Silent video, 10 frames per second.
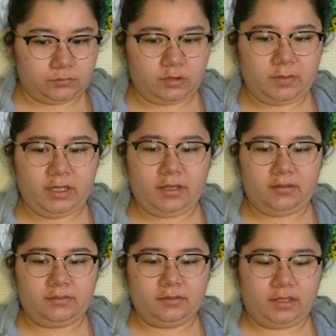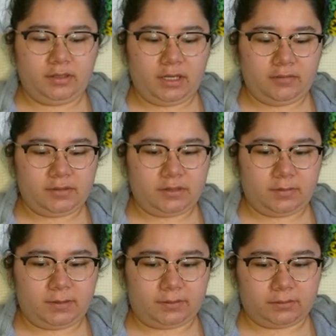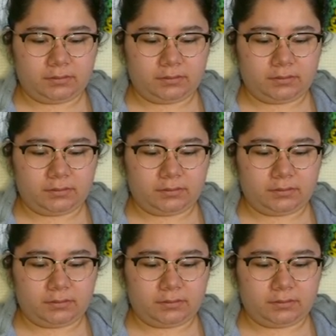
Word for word: Oh my god, 90 hours incoming.